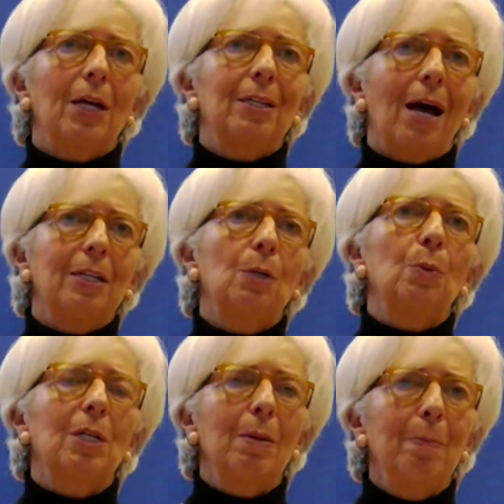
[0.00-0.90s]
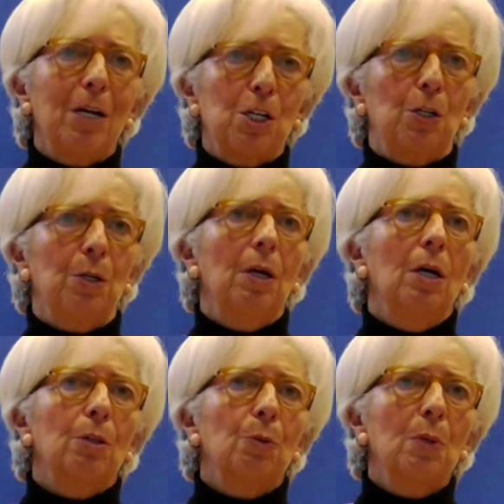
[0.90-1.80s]
and adequately measure
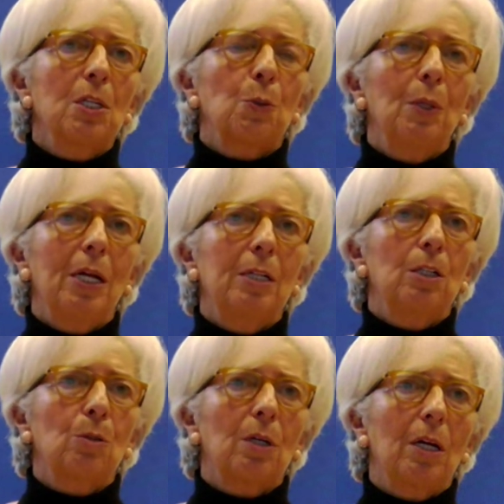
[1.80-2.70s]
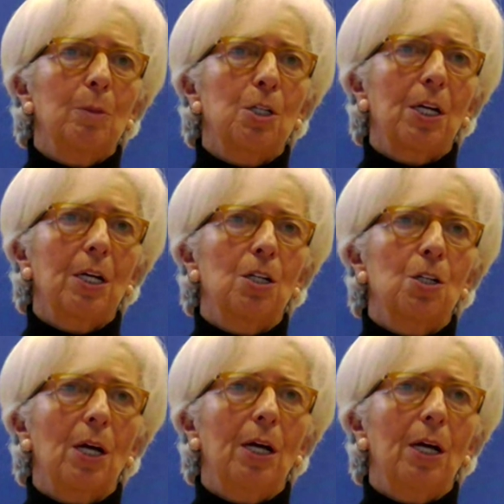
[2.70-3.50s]
the risk related to climate change,